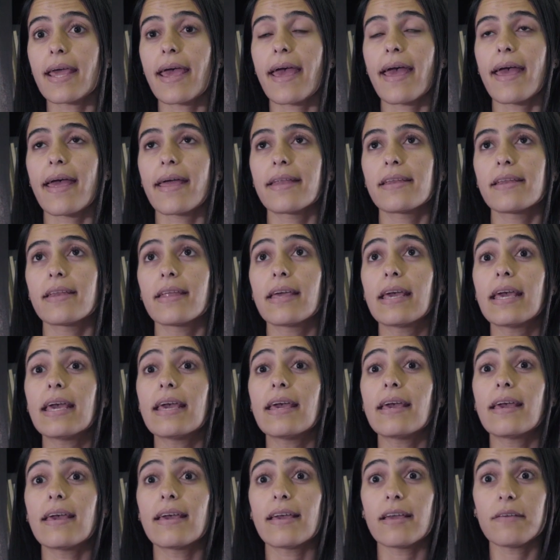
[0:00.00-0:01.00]
and
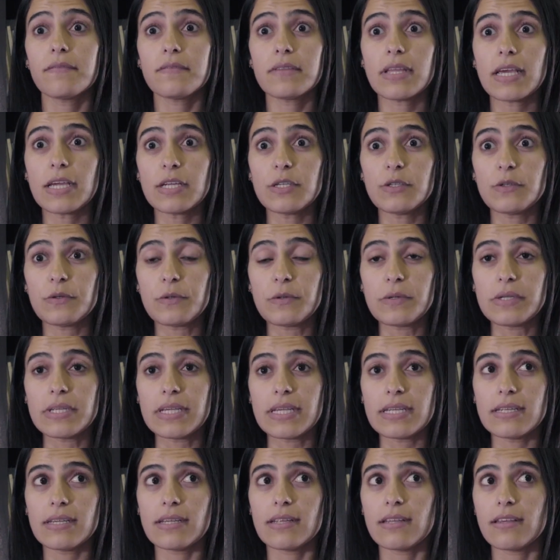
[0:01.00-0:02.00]
if they do
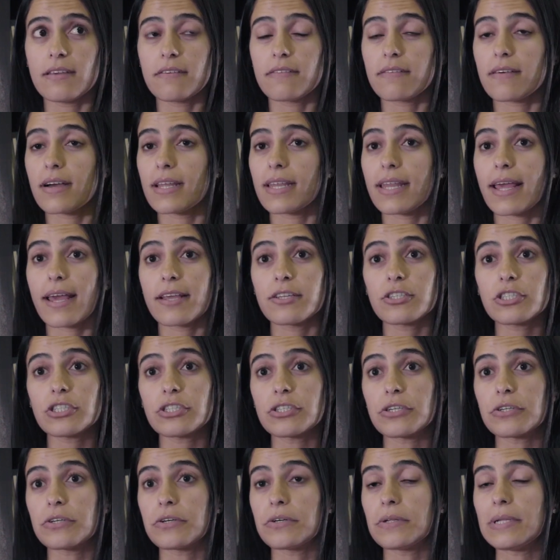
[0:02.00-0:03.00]
need any
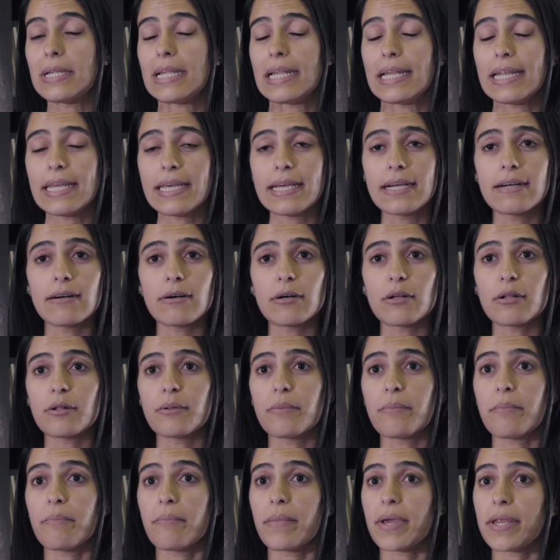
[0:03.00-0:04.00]
financial,
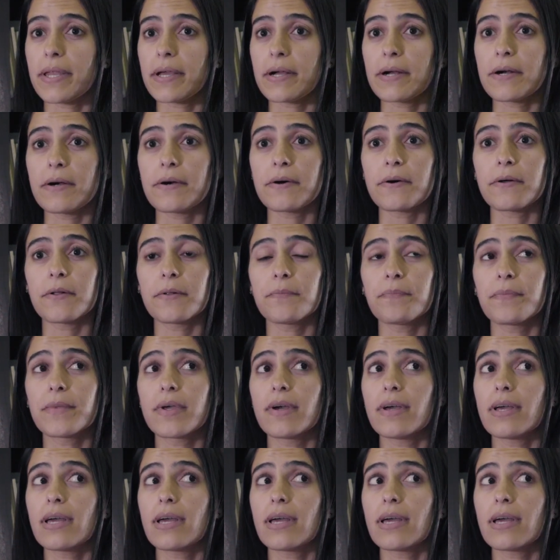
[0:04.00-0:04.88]
legal, medical,